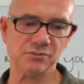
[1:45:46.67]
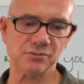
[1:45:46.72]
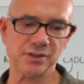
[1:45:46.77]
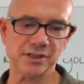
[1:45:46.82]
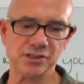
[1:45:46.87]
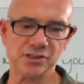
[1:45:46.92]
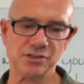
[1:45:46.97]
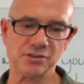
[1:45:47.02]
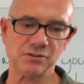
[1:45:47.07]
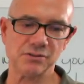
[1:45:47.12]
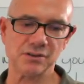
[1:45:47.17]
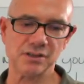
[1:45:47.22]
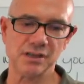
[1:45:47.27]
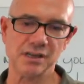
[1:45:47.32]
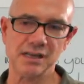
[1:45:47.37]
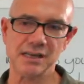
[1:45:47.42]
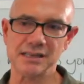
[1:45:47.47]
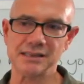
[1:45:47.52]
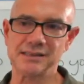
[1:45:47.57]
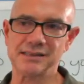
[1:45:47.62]
which,
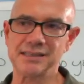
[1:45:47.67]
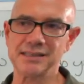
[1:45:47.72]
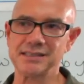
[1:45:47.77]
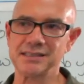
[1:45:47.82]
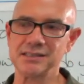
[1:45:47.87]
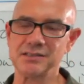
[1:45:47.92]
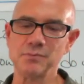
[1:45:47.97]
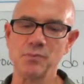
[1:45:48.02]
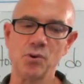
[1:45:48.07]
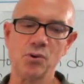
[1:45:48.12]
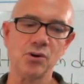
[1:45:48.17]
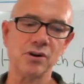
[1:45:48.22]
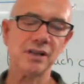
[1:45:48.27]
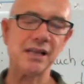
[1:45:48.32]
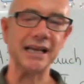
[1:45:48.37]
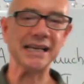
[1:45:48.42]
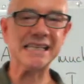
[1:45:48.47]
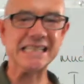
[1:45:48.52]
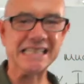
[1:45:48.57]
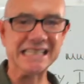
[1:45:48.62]
this is more
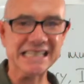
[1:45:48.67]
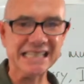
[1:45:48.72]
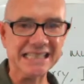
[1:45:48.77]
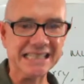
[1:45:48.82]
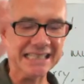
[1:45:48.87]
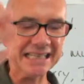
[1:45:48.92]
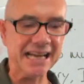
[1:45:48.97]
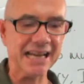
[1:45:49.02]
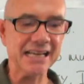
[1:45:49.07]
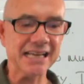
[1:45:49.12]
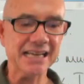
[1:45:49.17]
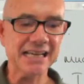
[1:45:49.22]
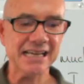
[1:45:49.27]
like sit down.